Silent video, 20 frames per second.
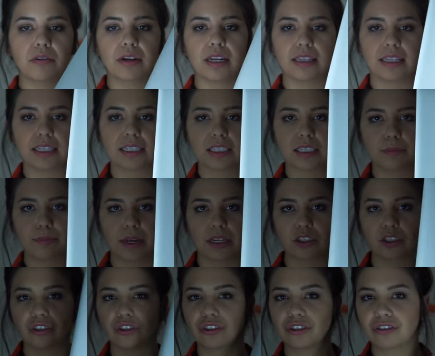nothing
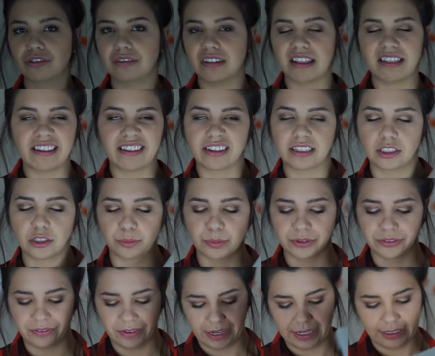special, nothing
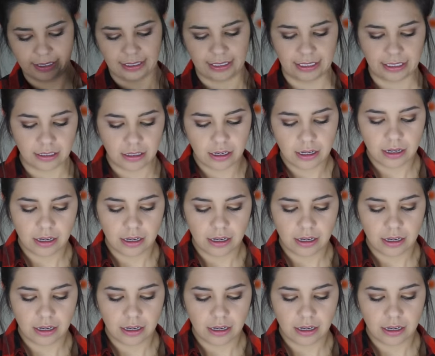super fancy.